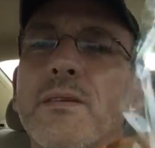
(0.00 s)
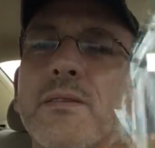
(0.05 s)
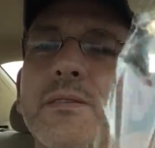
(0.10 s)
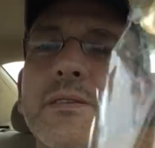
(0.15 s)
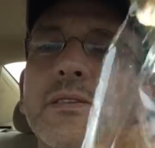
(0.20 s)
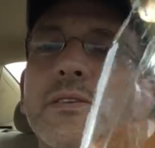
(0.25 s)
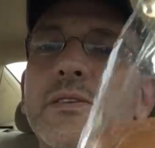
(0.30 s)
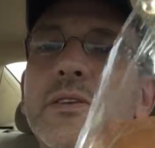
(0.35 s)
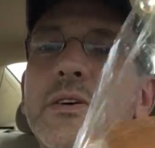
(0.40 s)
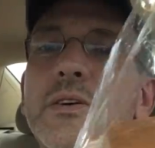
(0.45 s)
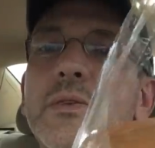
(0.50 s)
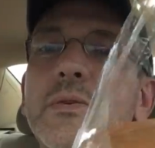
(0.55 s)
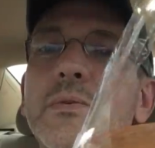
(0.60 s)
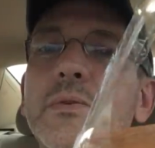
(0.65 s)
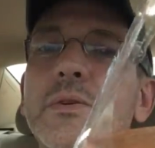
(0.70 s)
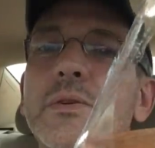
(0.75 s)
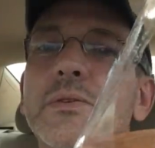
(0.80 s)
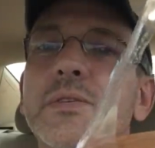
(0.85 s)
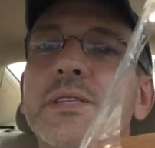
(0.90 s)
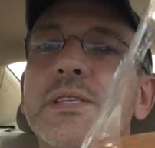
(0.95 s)
So
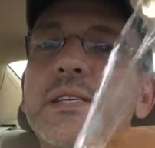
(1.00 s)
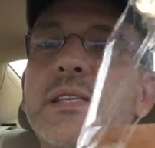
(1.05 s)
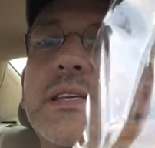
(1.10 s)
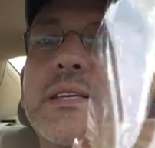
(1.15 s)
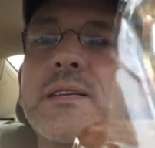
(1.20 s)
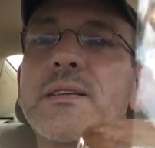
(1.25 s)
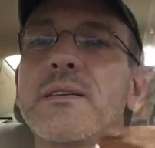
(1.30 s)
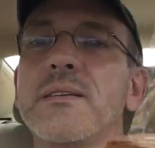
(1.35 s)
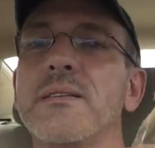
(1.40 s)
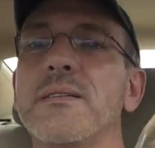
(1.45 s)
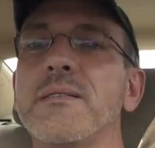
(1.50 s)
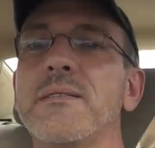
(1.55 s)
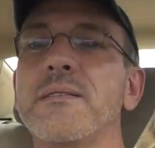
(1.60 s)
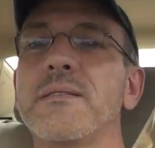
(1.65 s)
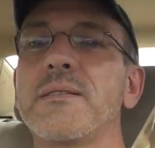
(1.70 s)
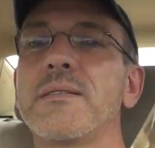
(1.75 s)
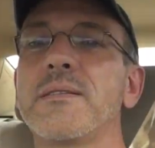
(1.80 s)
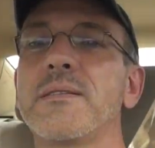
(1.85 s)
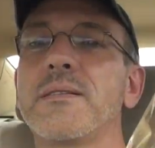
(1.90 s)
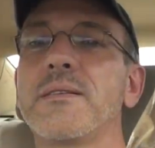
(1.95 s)
you'll see it,
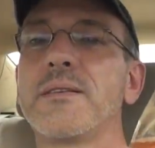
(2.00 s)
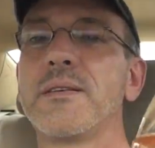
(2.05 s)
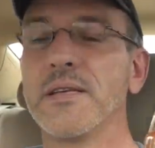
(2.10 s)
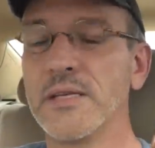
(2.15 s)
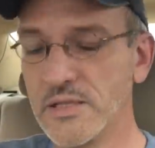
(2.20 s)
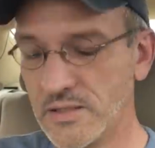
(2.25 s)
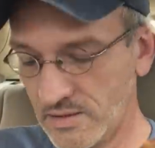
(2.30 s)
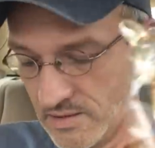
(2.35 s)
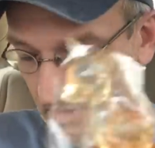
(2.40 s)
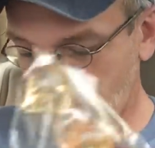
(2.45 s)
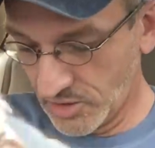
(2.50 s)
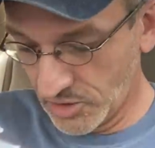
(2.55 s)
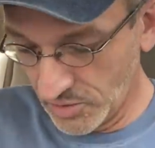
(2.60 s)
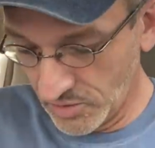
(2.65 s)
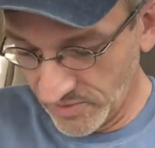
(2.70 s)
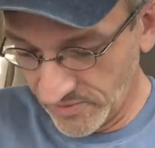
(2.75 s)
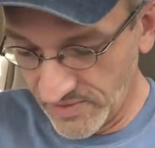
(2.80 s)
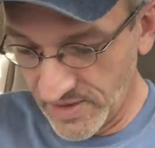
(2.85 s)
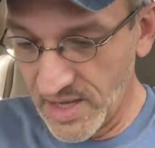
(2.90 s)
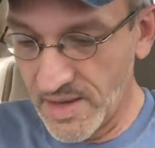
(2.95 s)
the
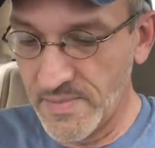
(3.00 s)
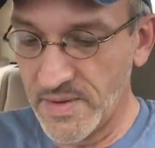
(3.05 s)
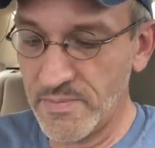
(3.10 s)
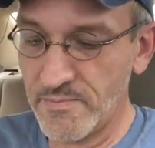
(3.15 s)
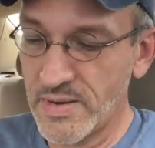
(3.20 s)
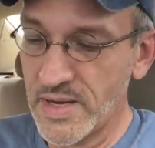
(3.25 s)
two of them in